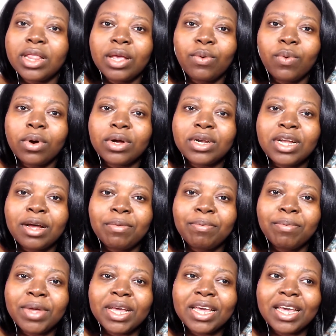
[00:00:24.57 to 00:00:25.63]
they wound
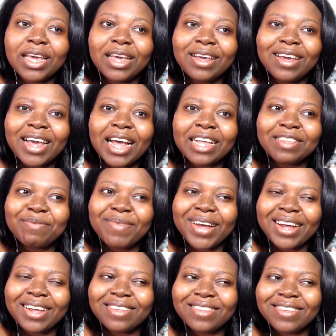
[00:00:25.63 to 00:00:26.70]
up making gas
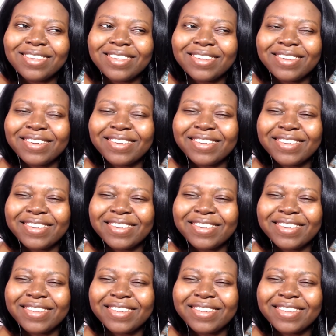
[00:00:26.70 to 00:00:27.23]
masks.